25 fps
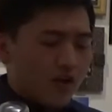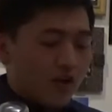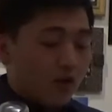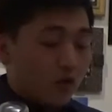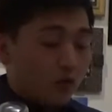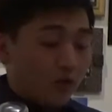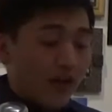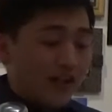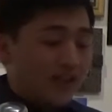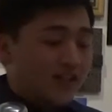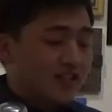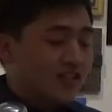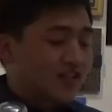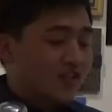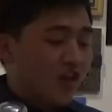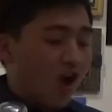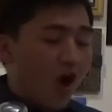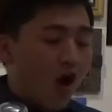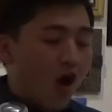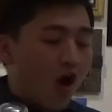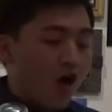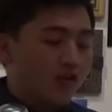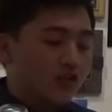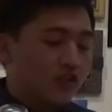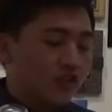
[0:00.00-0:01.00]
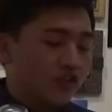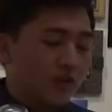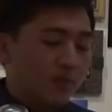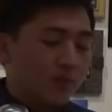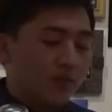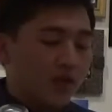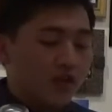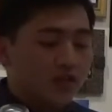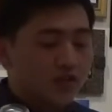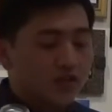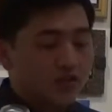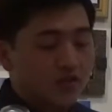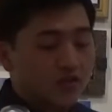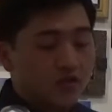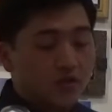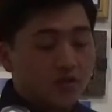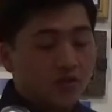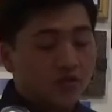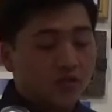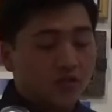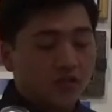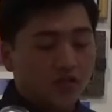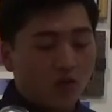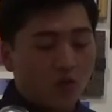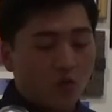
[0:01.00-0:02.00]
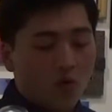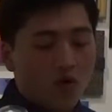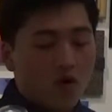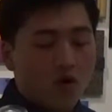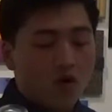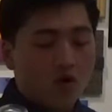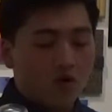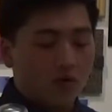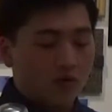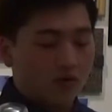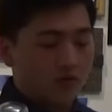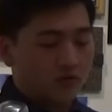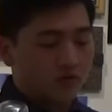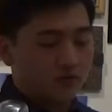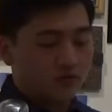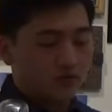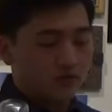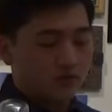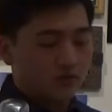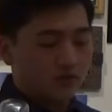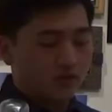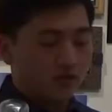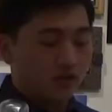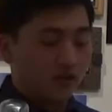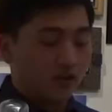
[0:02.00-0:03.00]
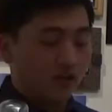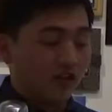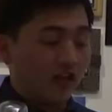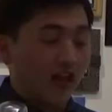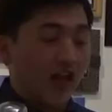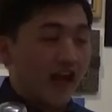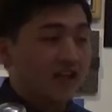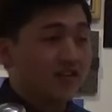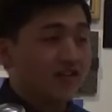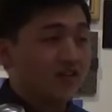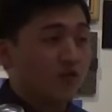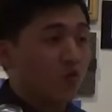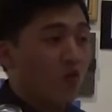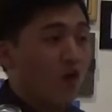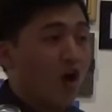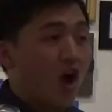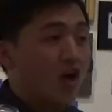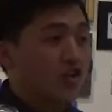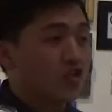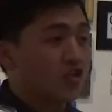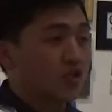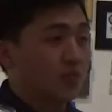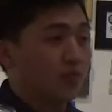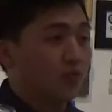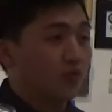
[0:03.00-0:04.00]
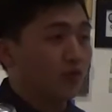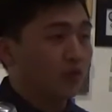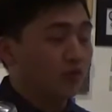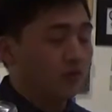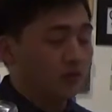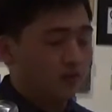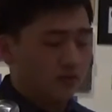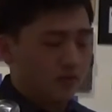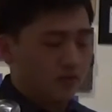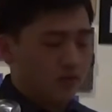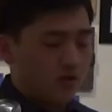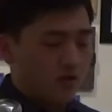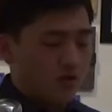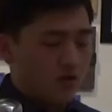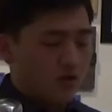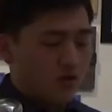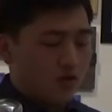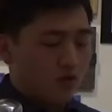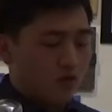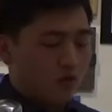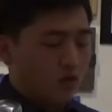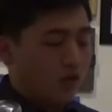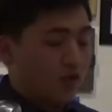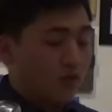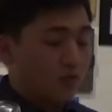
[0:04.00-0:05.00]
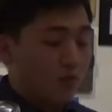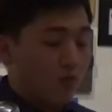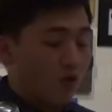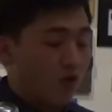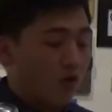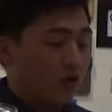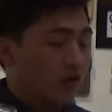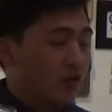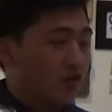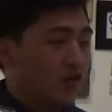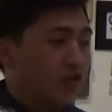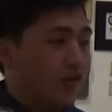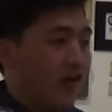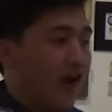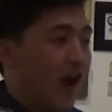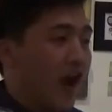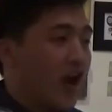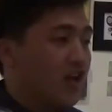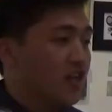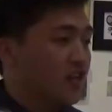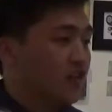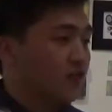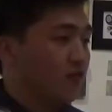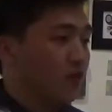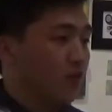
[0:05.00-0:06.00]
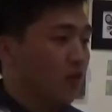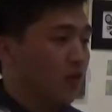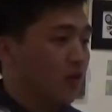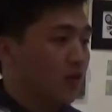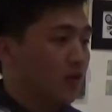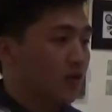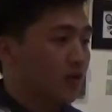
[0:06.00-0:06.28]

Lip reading: "Red Stars are the best shoes in the world. They're light and washable. What more could you ask for?"